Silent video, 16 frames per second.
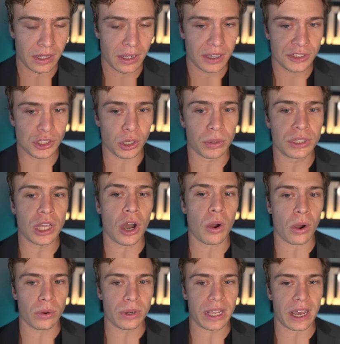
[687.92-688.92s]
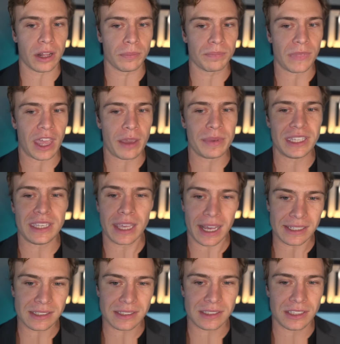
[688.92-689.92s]
So no Odell, I mean,
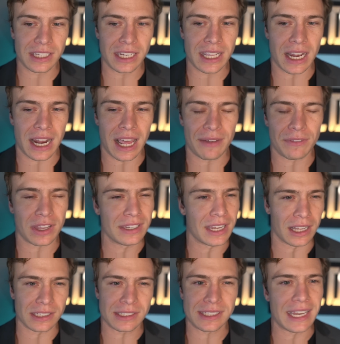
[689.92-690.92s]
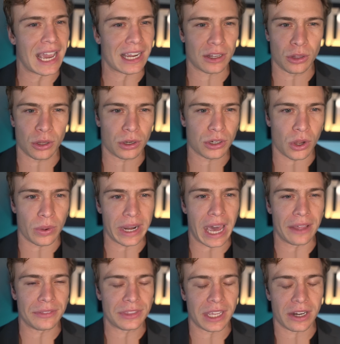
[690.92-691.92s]
yes, you did have Nelson Aguilar going
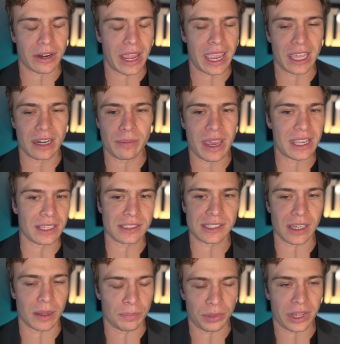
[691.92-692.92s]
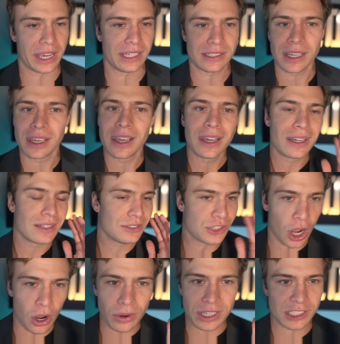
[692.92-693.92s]
out there and making some plays.
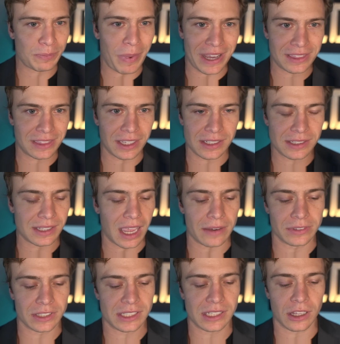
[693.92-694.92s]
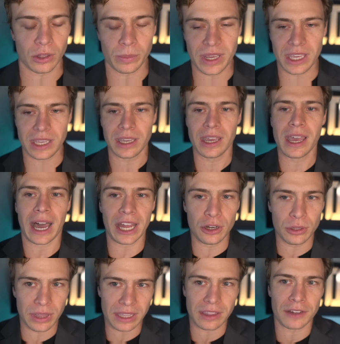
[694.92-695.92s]
Don't expect this every single week. I
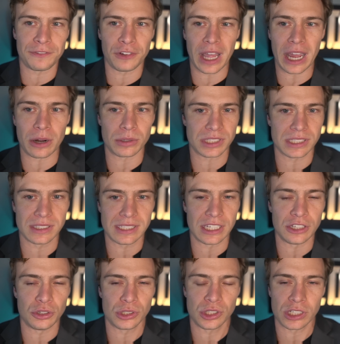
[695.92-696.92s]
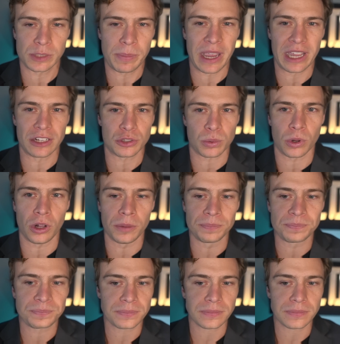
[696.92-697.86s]
do think that Flowers continues to expand his role.